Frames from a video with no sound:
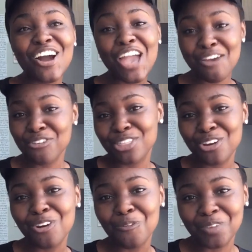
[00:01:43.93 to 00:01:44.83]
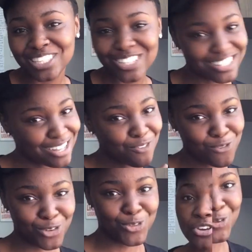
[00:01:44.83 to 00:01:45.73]
everything will be sorted
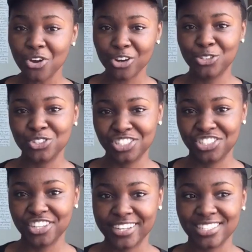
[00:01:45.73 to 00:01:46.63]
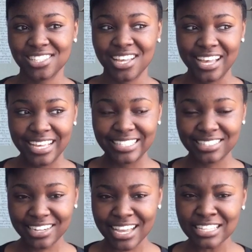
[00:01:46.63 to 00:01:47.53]
for you. Moving on to stress.
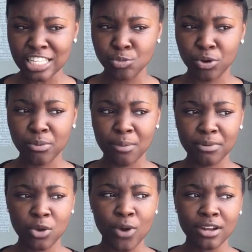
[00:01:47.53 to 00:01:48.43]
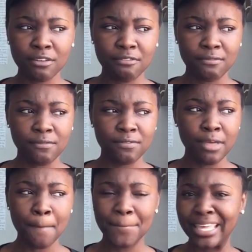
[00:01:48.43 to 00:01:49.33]
Stress is probably one of
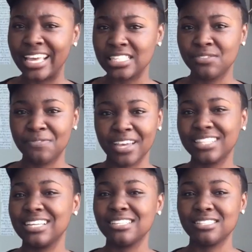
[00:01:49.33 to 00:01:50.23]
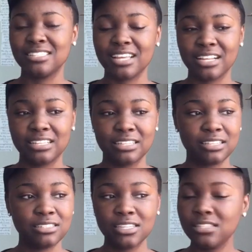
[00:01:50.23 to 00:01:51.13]
the biggest factors that
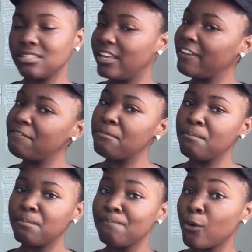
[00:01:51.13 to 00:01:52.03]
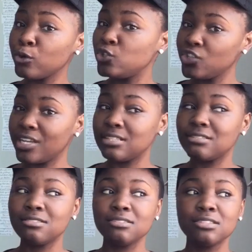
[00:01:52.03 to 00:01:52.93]
just give most
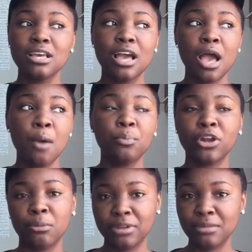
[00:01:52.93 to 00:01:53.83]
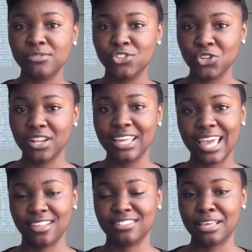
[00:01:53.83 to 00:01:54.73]
students problems during
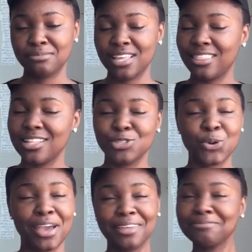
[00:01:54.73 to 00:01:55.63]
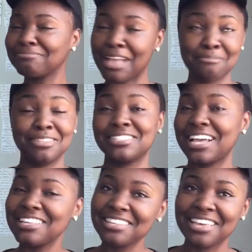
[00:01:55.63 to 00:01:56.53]
exams, and that's why I'm
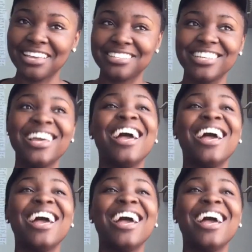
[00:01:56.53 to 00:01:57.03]
discussing it.